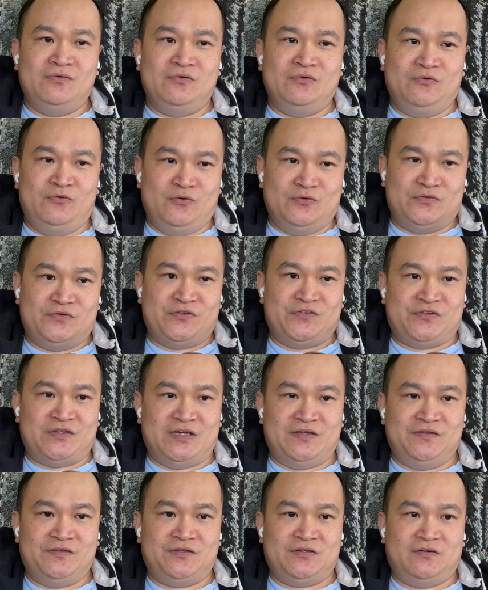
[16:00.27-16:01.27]
good
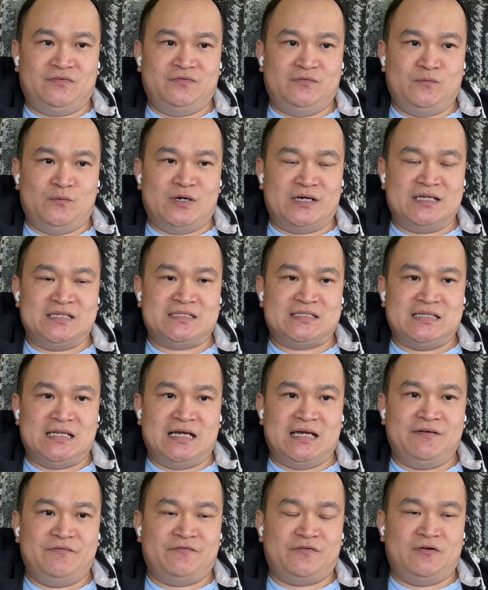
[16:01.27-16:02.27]
sense of what it's
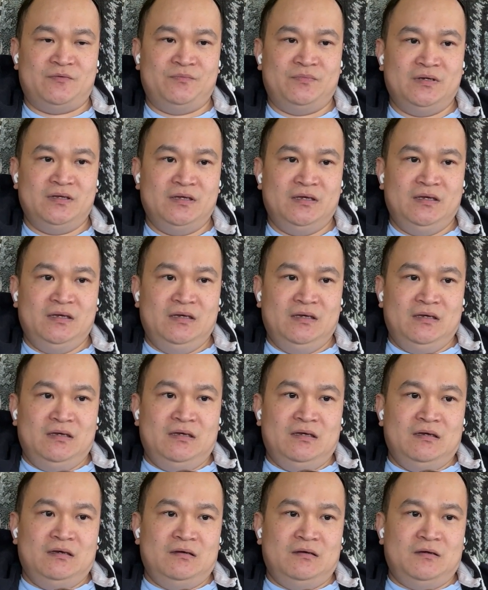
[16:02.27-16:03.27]
like from
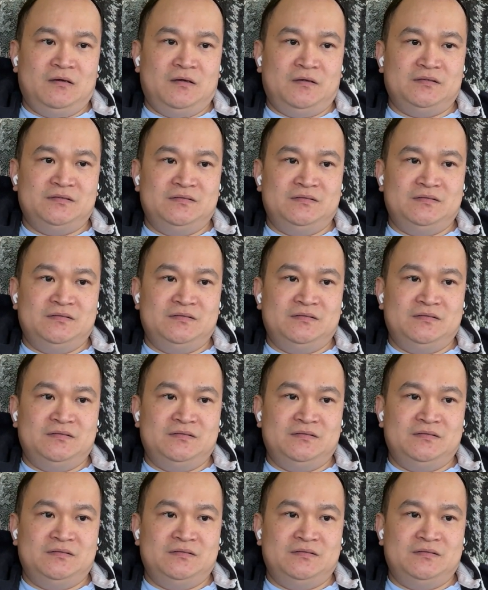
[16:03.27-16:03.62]
a